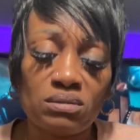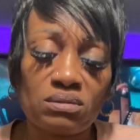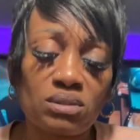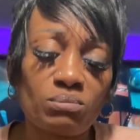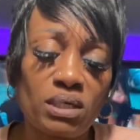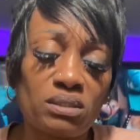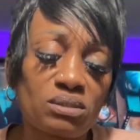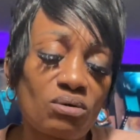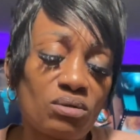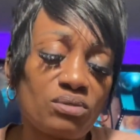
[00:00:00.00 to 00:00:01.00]
Somebody's
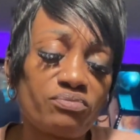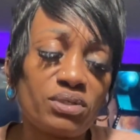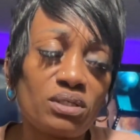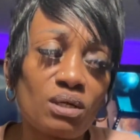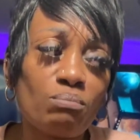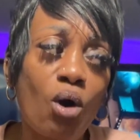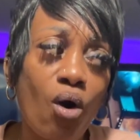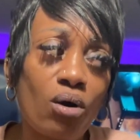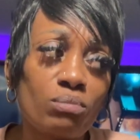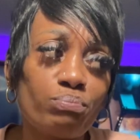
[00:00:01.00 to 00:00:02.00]
talking in front of their
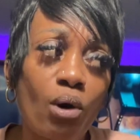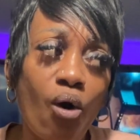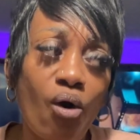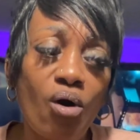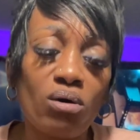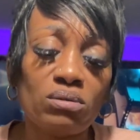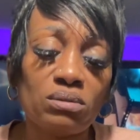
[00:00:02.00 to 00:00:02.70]
ma and Paul.